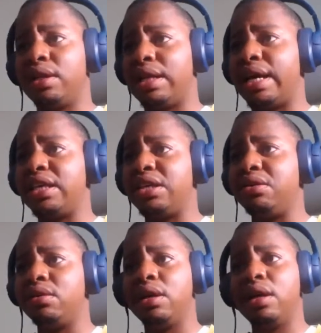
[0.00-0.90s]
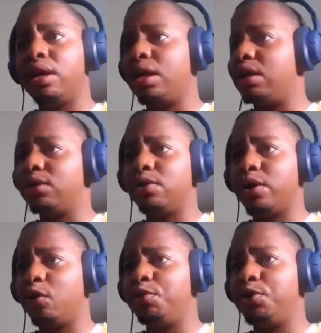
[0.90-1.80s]
I like you, and I want to
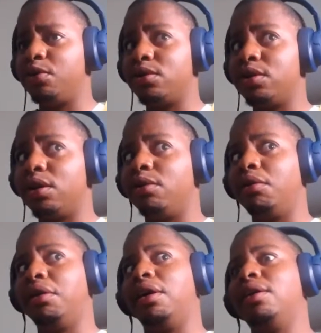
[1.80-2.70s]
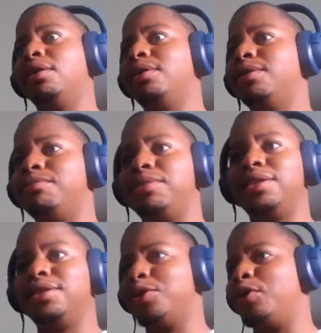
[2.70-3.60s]
help you. I was like, okay,
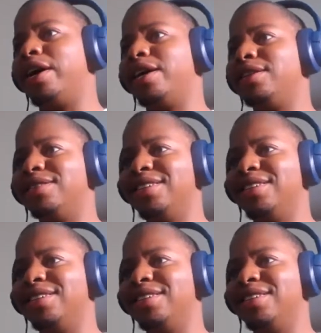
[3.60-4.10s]
please go ahead.